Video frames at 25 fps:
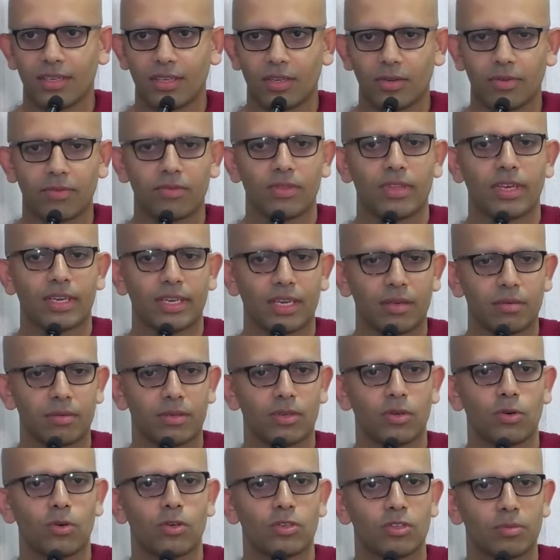you know, if they
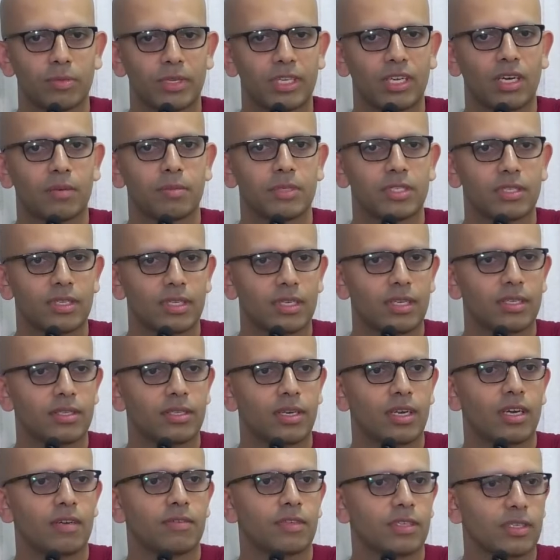can go on to become a Sila
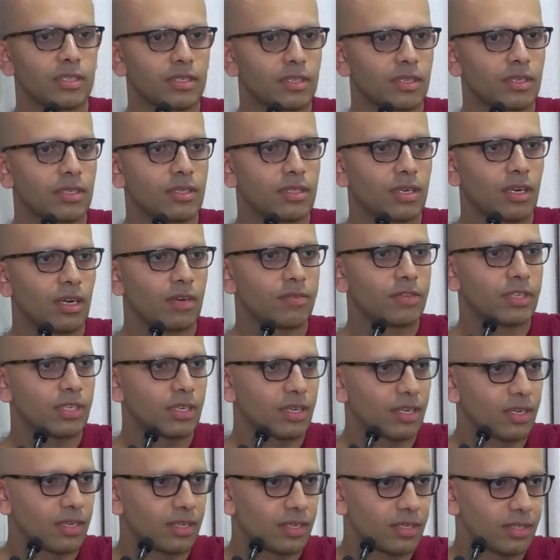Sravaka or a
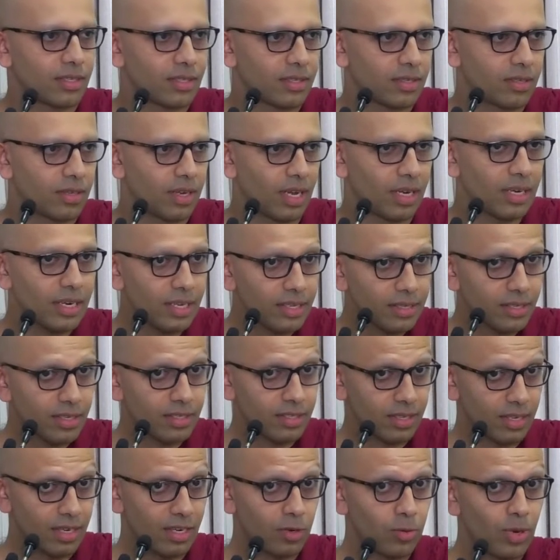Sravika, at least
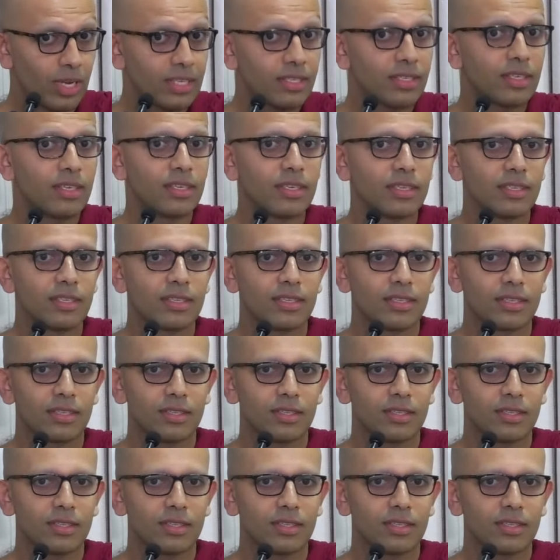a Sila Vesi.